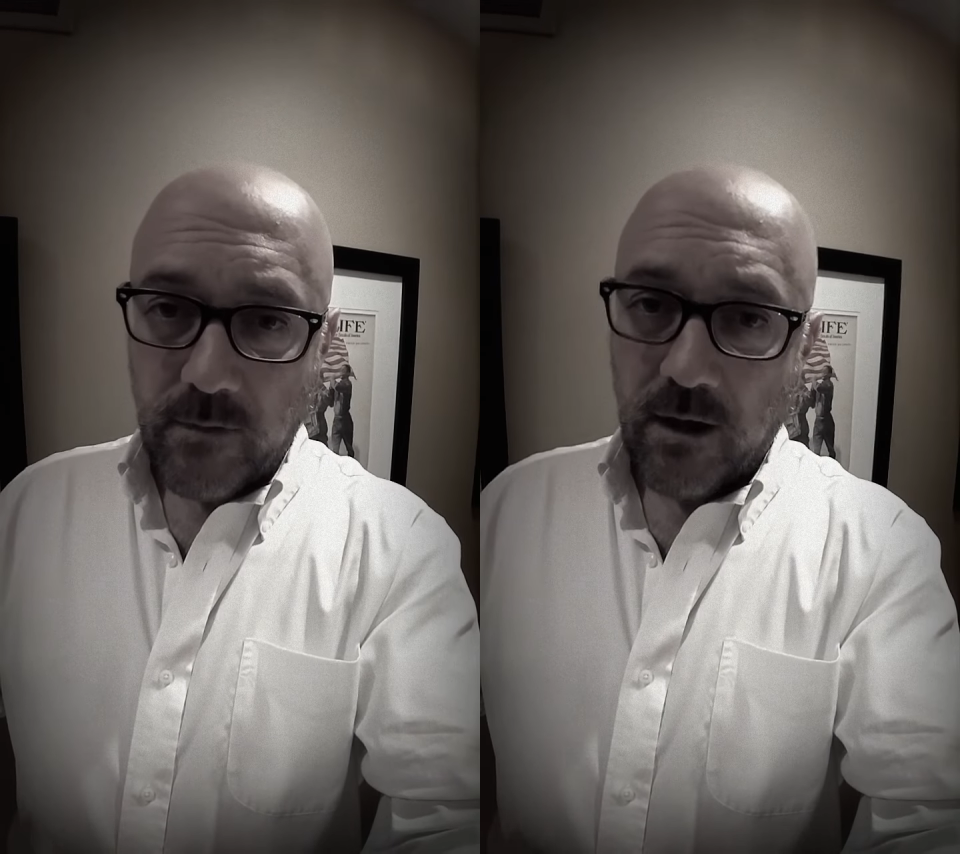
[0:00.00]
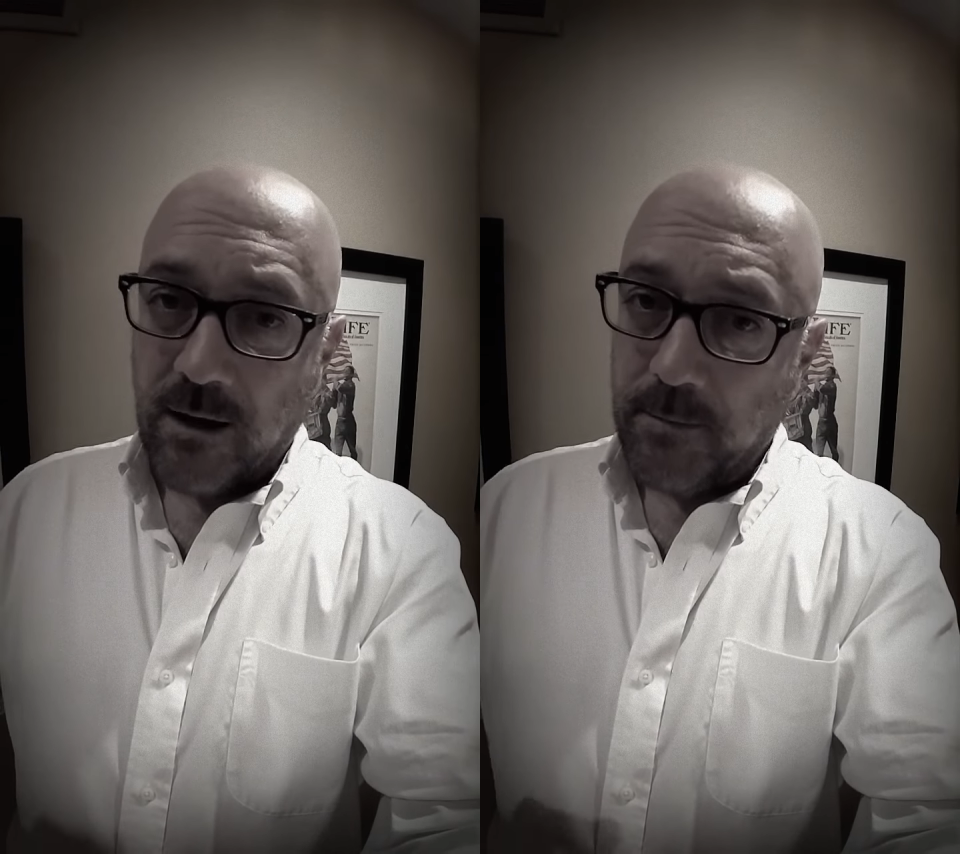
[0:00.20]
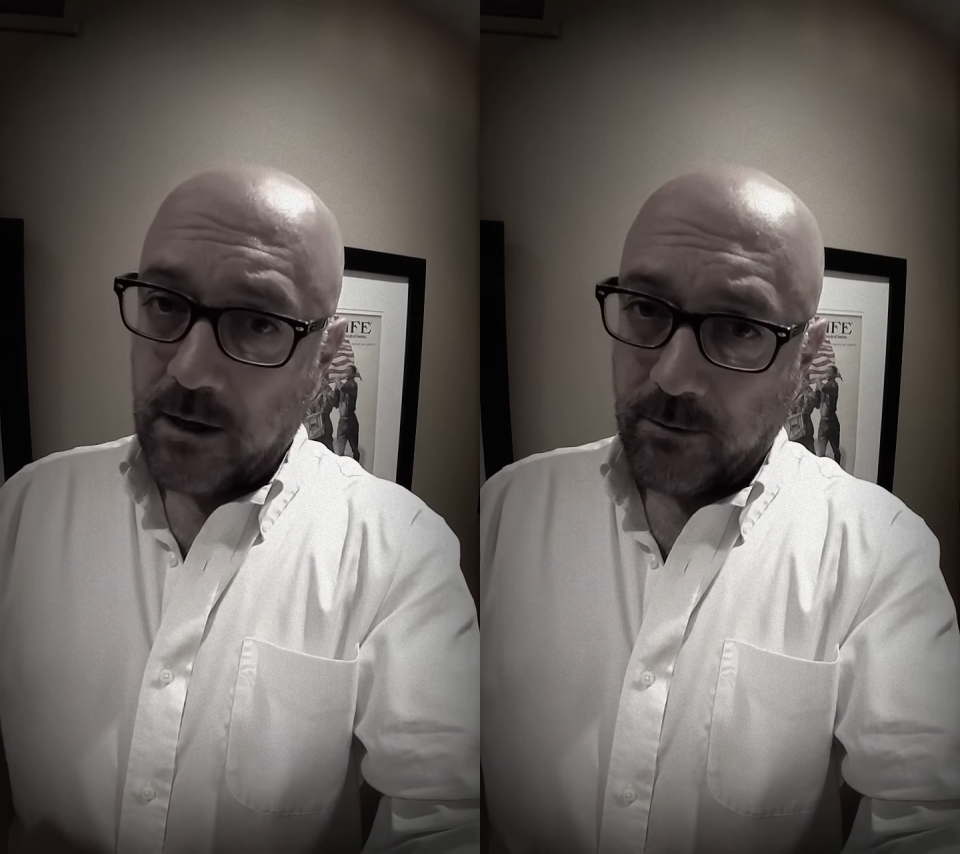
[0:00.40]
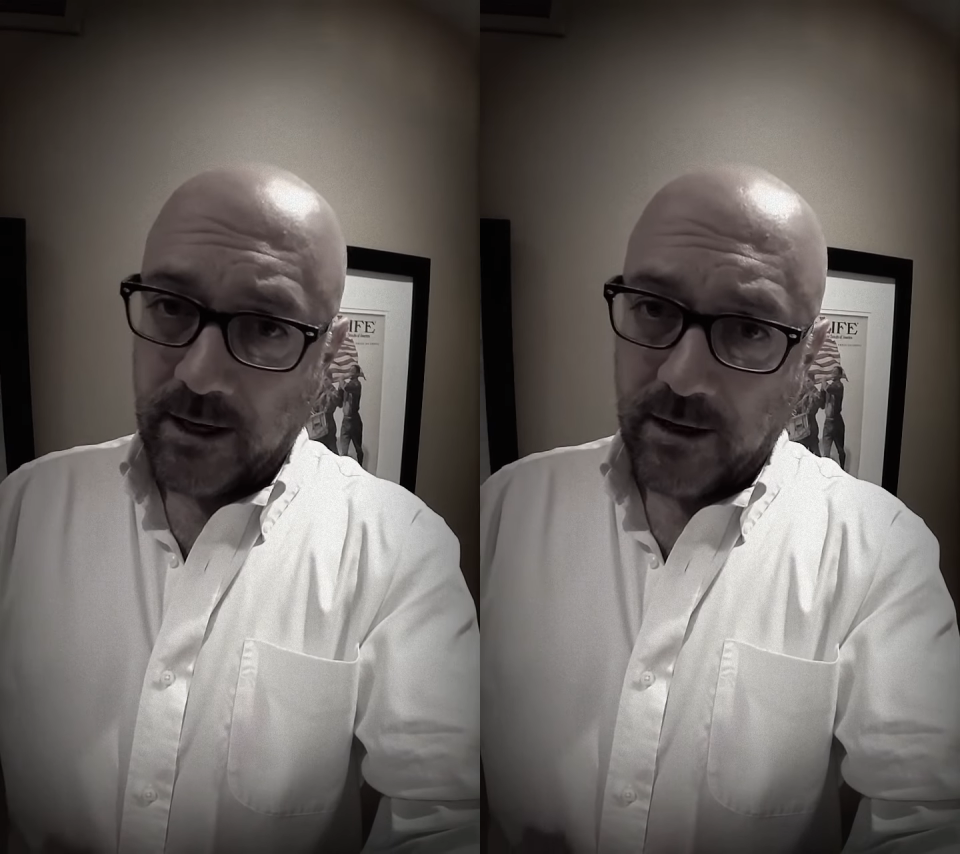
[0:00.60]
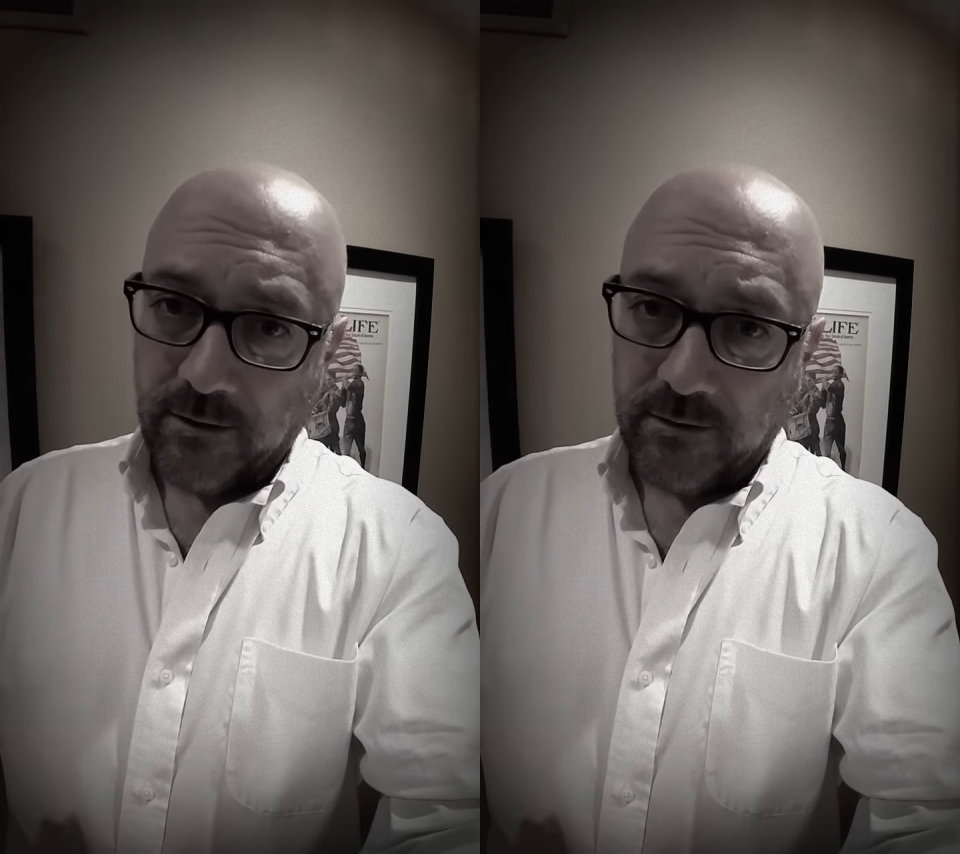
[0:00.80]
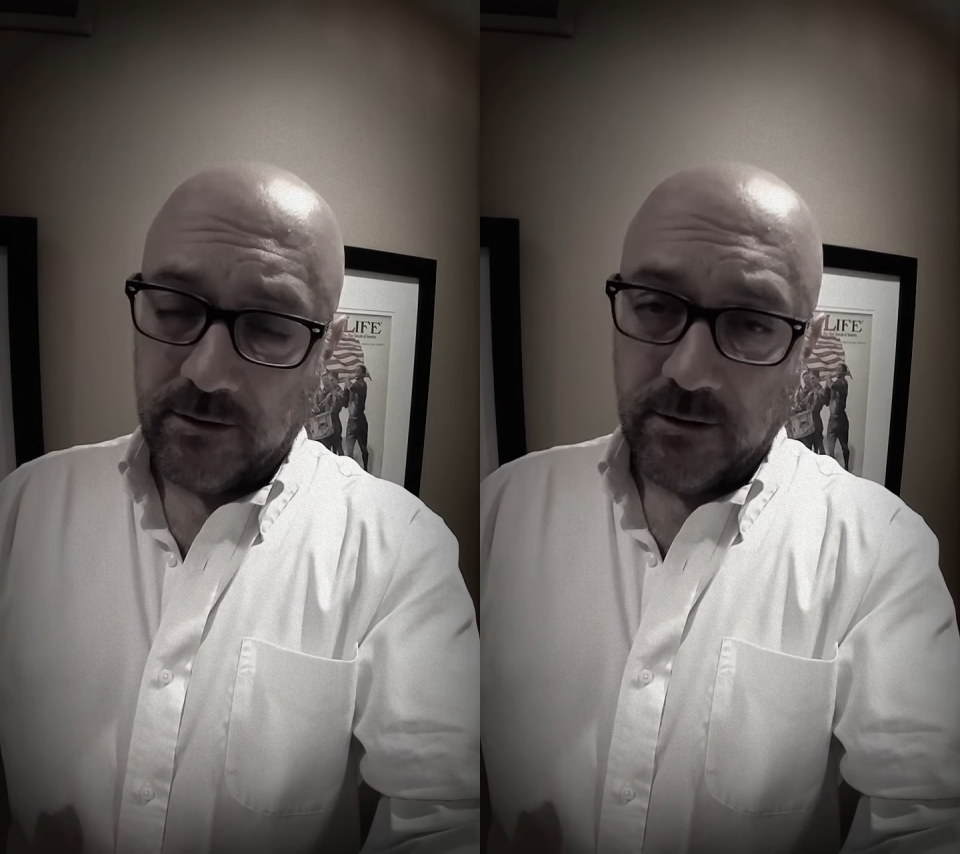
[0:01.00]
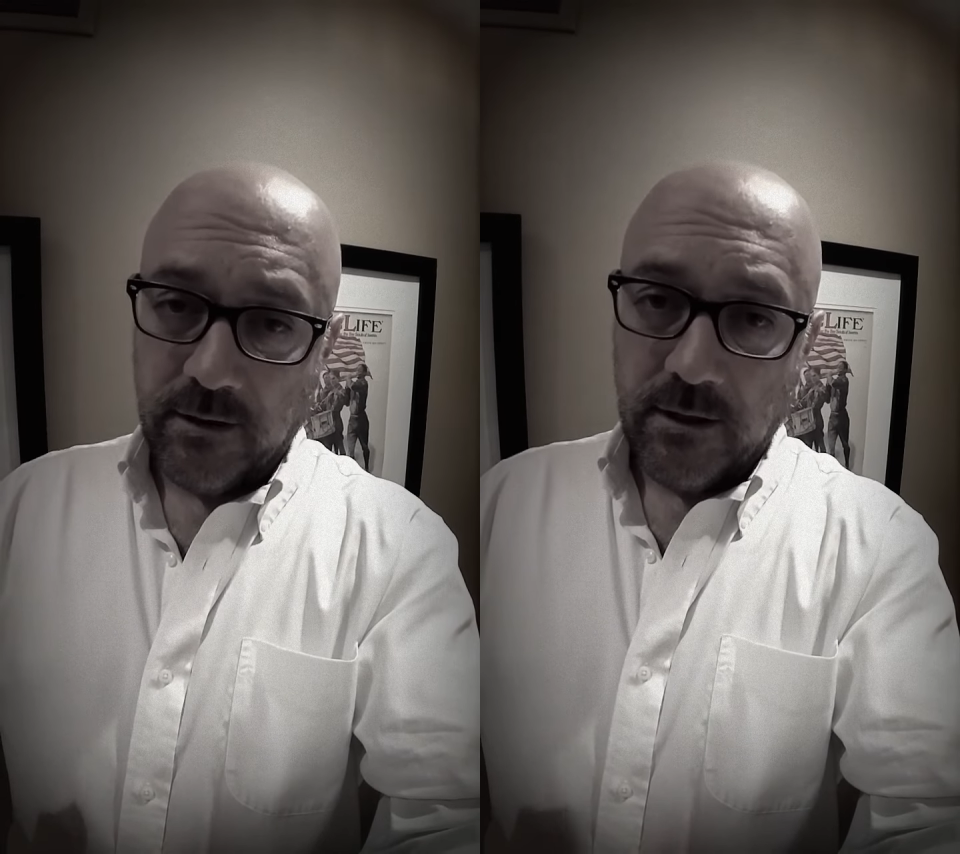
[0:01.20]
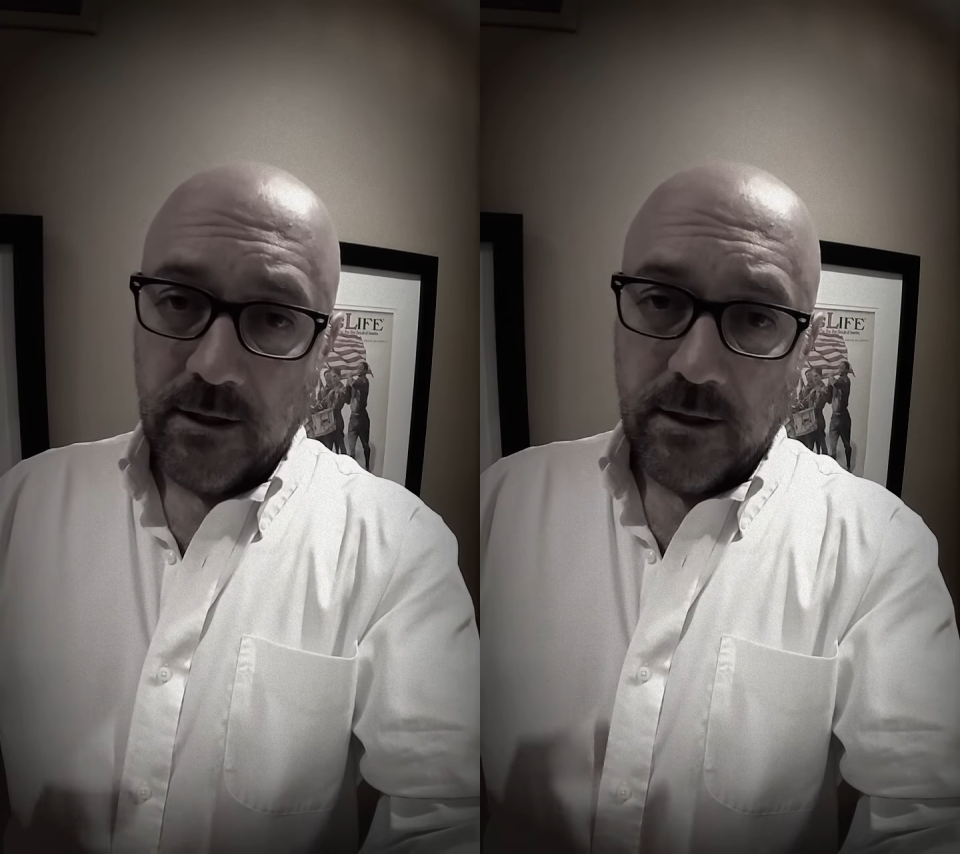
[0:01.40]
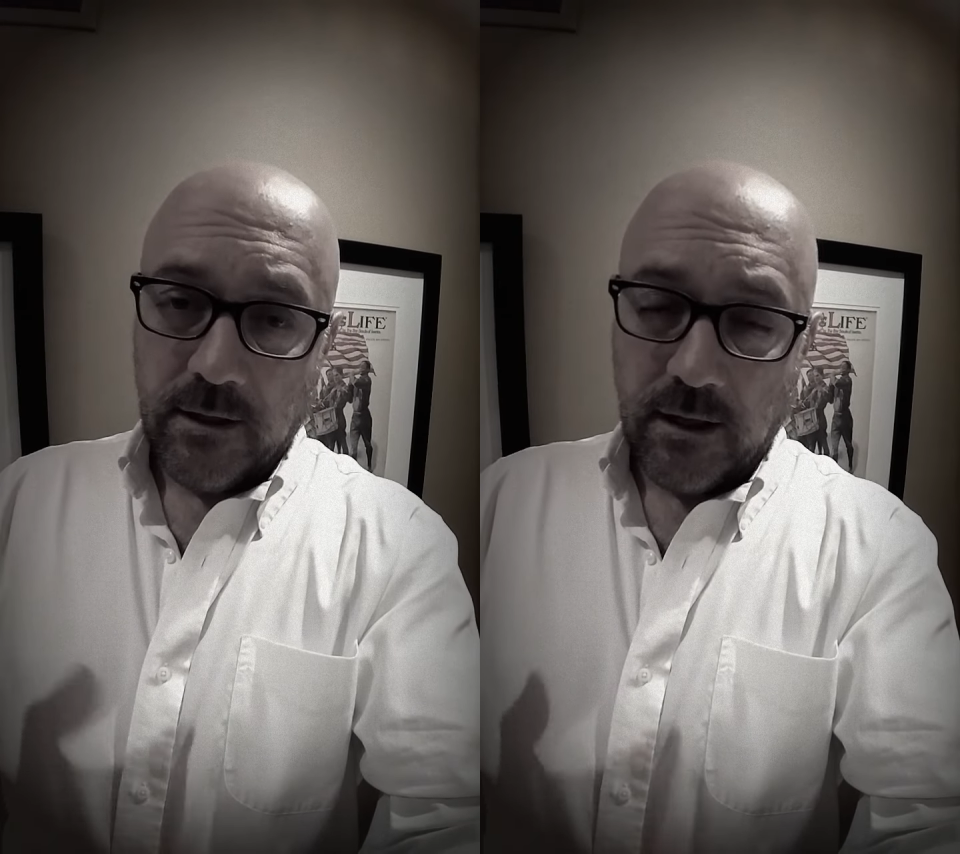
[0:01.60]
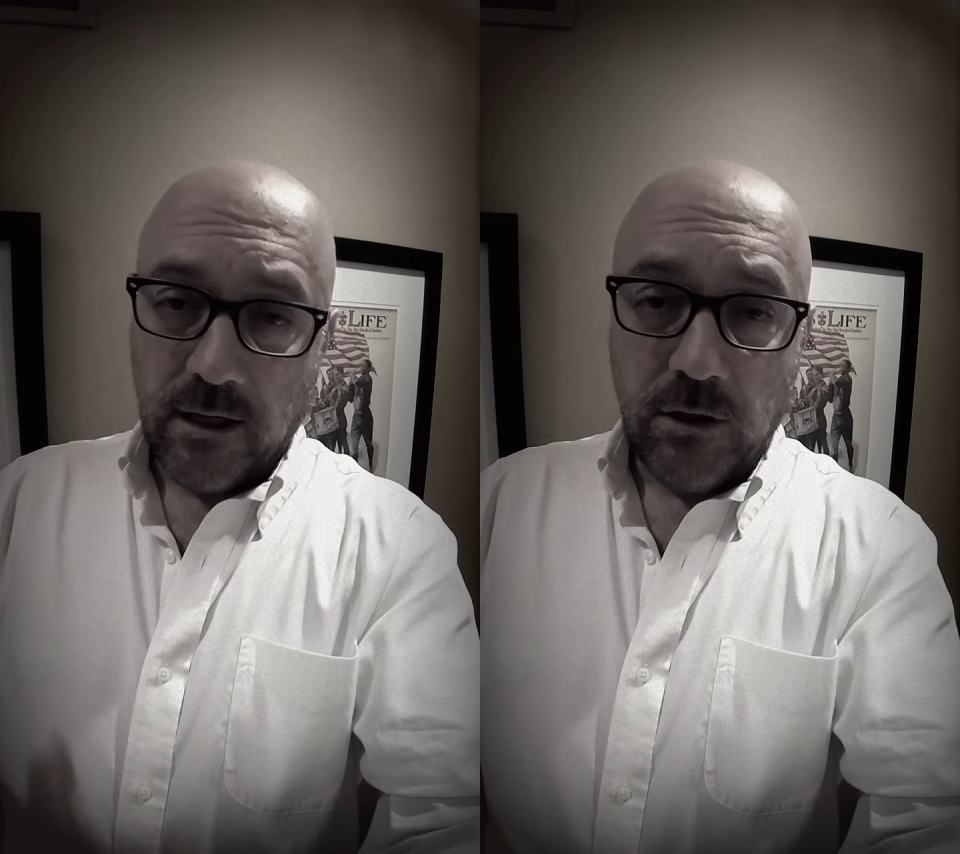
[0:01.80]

um, around uh,